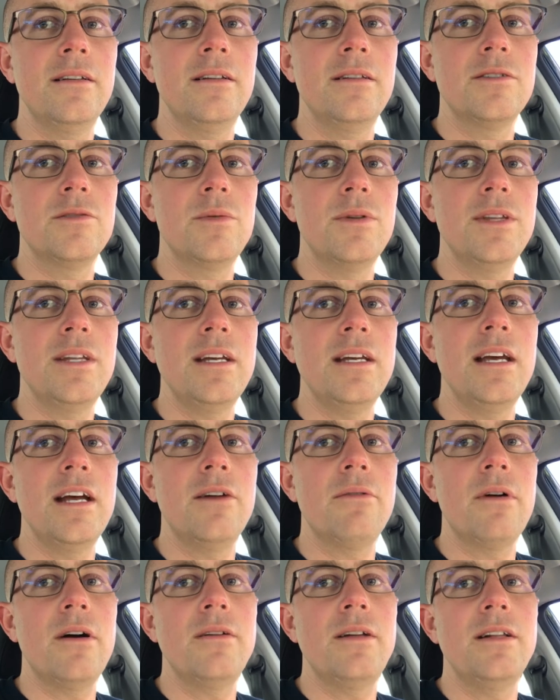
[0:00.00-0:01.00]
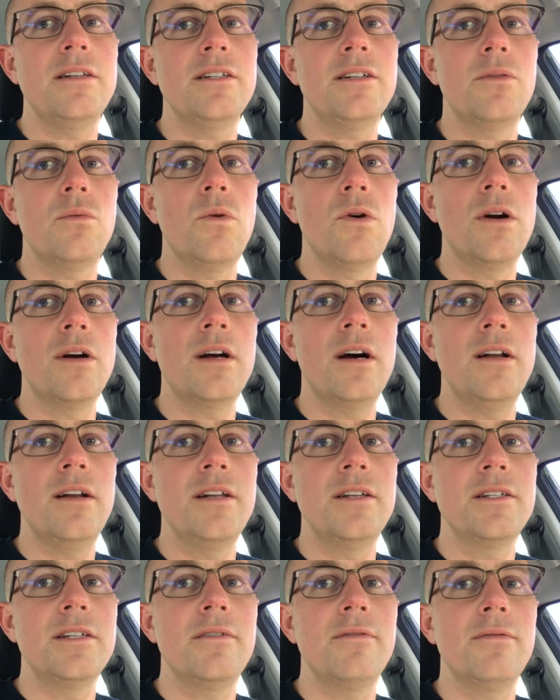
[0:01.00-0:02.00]
It's one thing Get Around needs to work on,
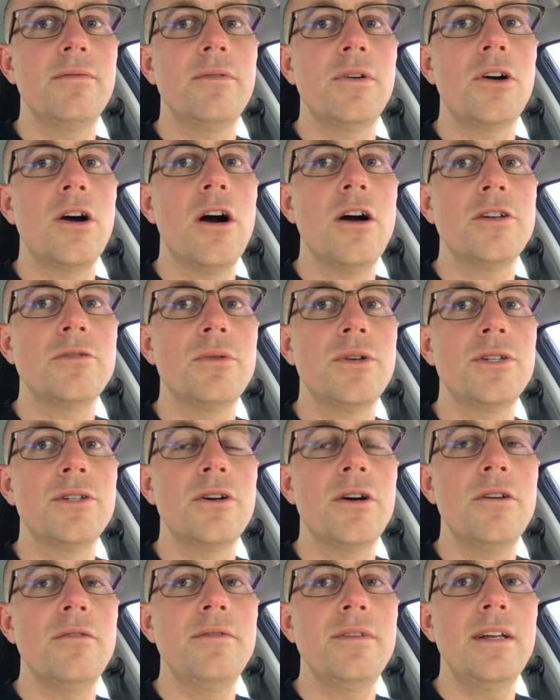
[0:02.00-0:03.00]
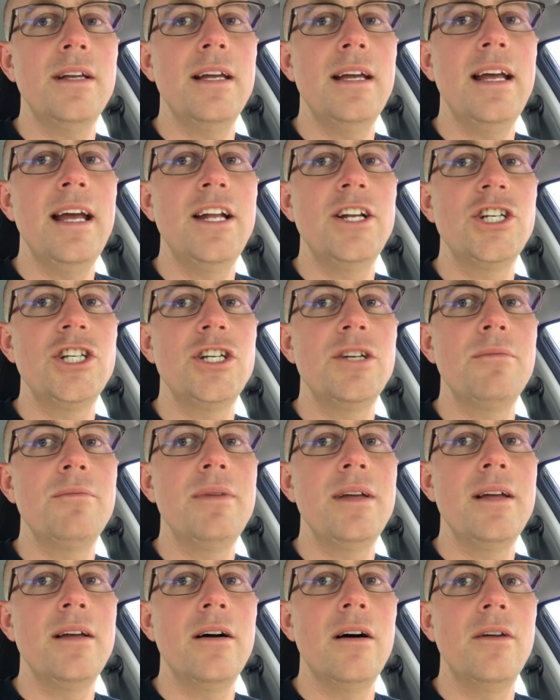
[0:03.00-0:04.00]
is if cars reserved, they should
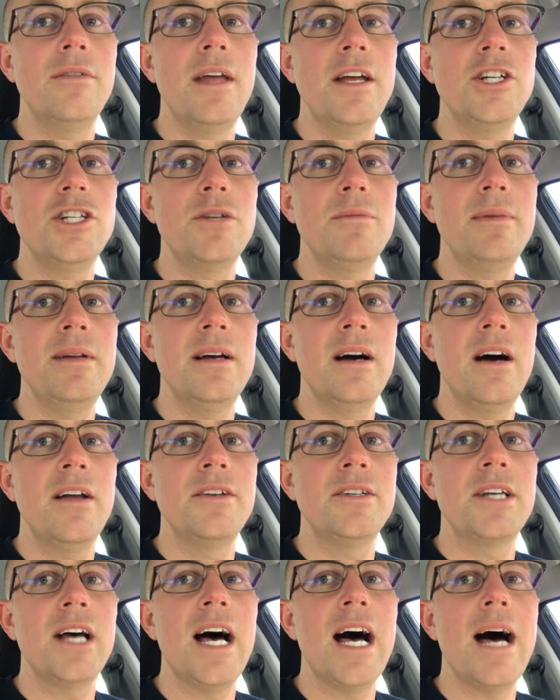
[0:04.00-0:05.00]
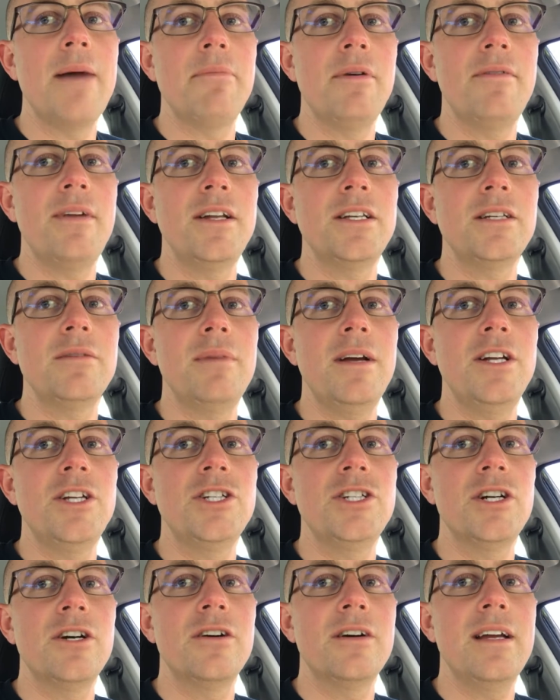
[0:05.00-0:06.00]
be on top of it to make
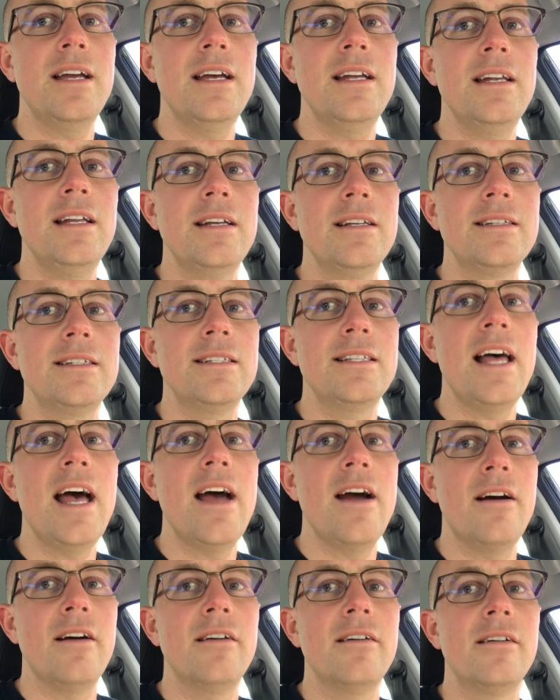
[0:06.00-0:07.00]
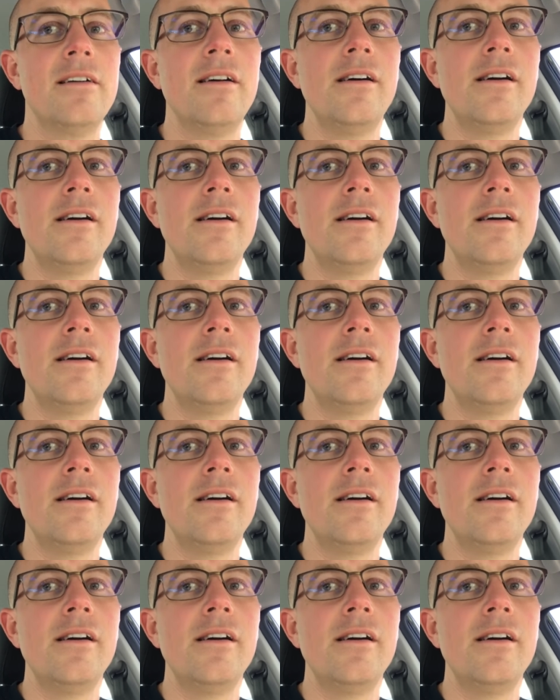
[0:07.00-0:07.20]
sure it is there.